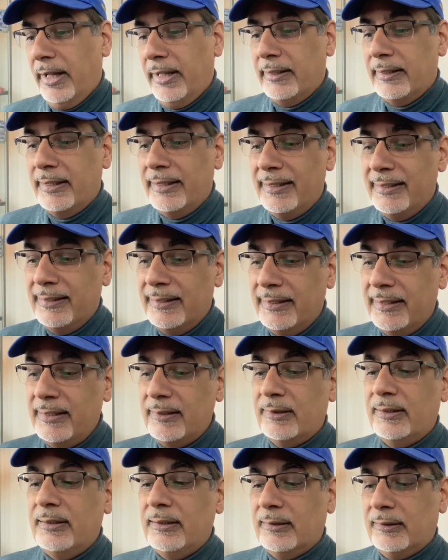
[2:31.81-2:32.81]
and in
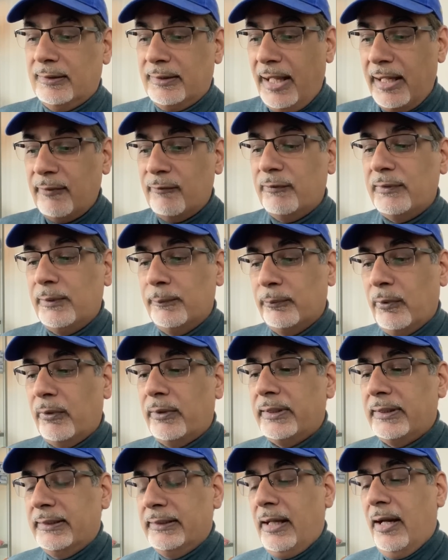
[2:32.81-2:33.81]
this, he's thankfully
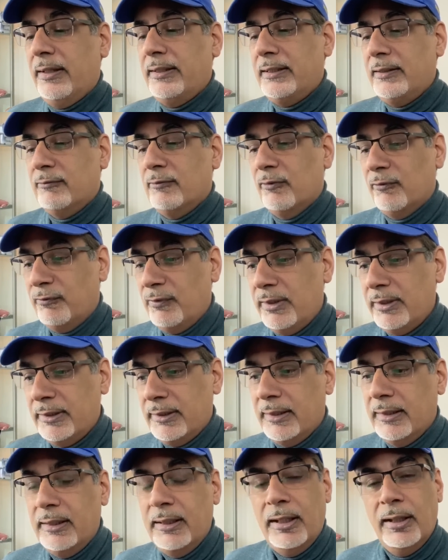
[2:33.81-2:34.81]
broken it down even
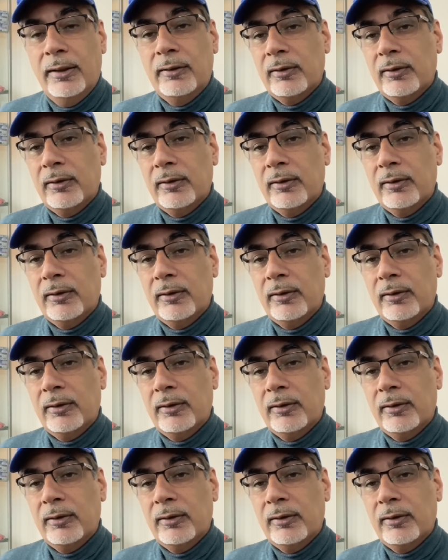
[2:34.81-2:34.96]
further.